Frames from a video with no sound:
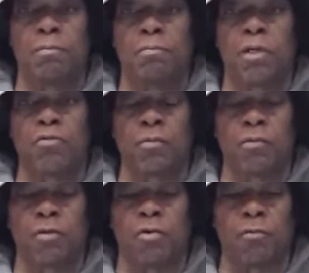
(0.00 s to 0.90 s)
much
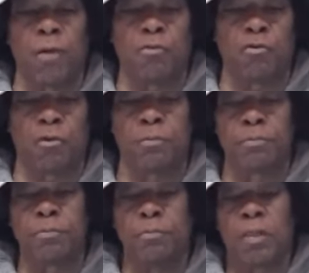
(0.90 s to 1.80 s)
of the
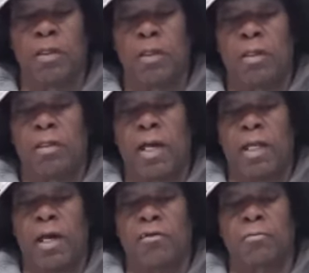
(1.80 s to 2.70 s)
corruption
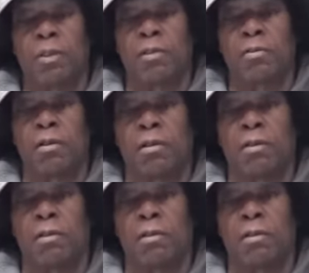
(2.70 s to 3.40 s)
that has been